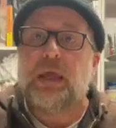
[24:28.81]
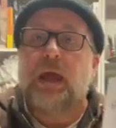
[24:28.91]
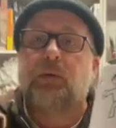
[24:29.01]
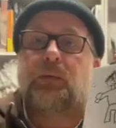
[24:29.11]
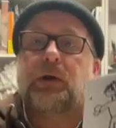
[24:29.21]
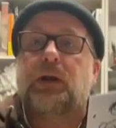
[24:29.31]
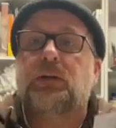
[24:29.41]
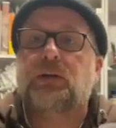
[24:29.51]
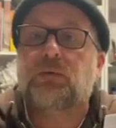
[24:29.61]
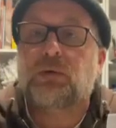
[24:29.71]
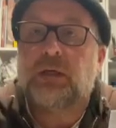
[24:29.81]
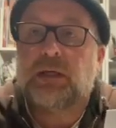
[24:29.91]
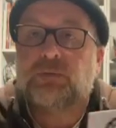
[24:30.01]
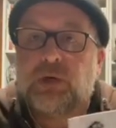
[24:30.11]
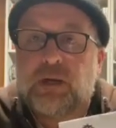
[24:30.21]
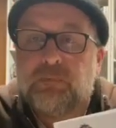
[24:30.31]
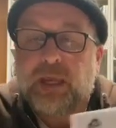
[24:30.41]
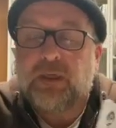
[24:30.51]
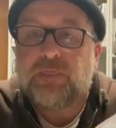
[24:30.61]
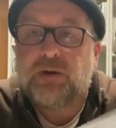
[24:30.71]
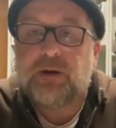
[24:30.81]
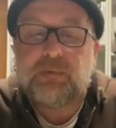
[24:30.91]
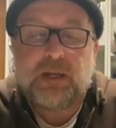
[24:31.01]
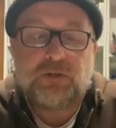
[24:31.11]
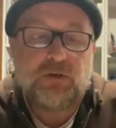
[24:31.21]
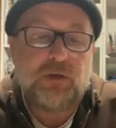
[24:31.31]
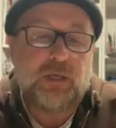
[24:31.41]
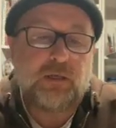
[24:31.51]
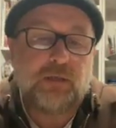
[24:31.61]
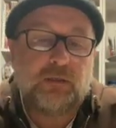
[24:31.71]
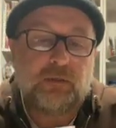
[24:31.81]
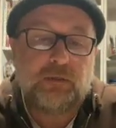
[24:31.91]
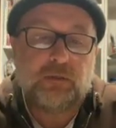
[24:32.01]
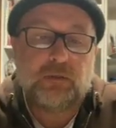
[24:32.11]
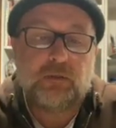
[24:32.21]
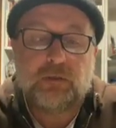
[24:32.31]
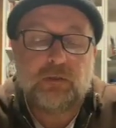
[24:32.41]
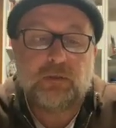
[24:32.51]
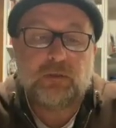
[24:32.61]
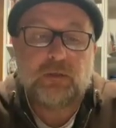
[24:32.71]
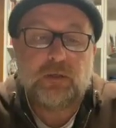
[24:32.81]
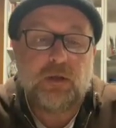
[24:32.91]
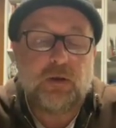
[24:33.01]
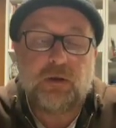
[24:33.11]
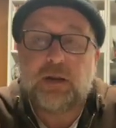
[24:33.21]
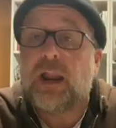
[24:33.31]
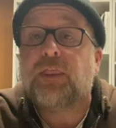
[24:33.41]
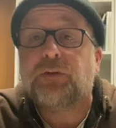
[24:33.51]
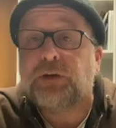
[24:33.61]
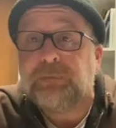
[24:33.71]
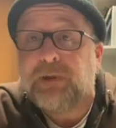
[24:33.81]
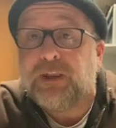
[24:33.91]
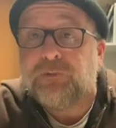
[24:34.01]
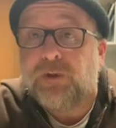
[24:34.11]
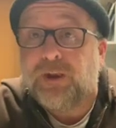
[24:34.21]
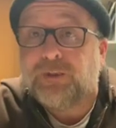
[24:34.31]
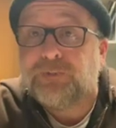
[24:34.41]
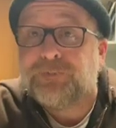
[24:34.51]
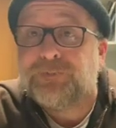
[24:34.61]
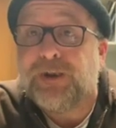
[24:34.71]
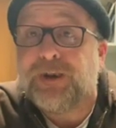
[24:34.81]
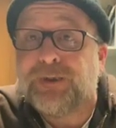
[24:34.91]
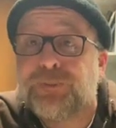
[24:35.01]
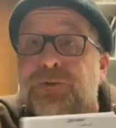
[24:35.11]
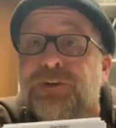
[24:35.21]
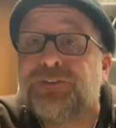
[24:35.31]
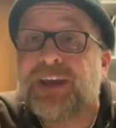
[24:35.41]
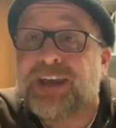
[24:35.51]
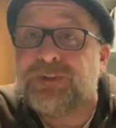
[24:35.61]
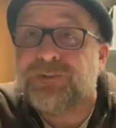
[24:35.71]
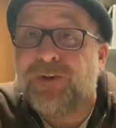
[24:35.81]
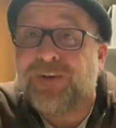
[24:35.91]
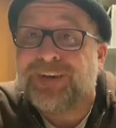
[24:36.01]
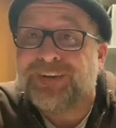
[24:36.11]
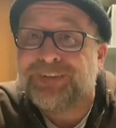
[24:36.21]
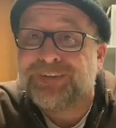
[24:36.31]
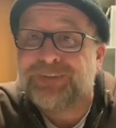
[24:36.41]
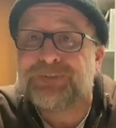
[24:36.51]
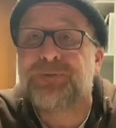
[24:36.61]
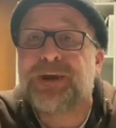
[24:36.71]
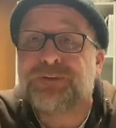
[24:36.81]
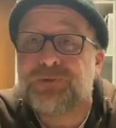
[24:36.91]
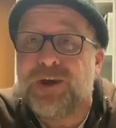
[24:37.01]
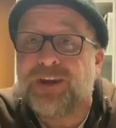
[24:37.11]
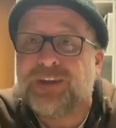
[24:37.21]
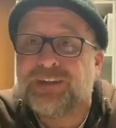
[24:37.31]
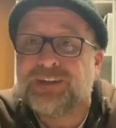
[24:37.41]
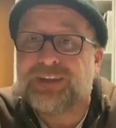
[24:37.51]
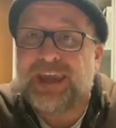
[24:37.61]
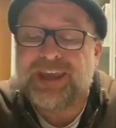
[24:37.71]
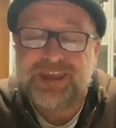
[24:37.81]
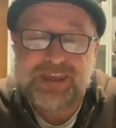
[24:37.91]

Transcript: And what we're gonna do is we're gonna make a 30-minute drawing. Not a 30-minute drawing, sorry, 30-second drawing. Quick drawing, okay?